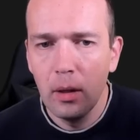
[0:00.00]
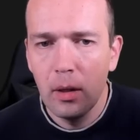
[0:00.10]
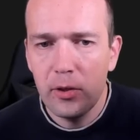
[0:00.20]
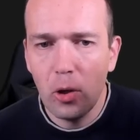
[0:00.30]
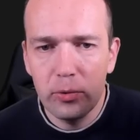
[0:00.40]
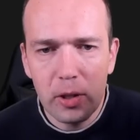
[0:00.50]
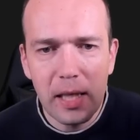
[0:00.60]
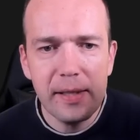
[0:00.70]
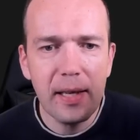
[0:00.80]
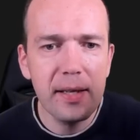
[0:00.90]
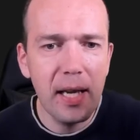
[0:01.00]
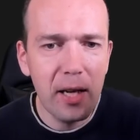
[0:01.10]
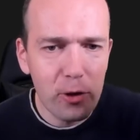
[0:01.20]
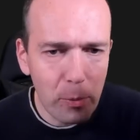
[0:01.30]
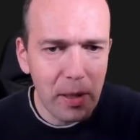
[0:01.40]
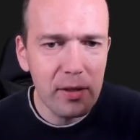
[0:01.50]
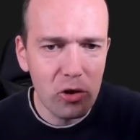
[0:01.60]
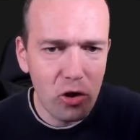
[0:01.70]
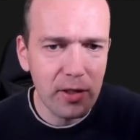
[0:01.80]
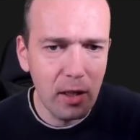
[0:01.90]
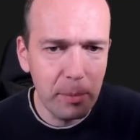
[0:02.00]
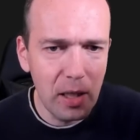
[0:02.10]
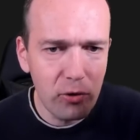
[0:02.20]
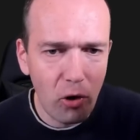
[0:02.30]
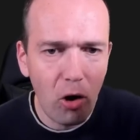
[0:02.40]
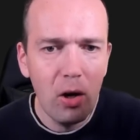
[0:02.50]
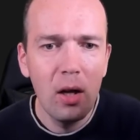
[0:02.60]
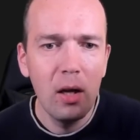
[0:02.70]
So rook d6, 8x on b6 is just going to be a draw.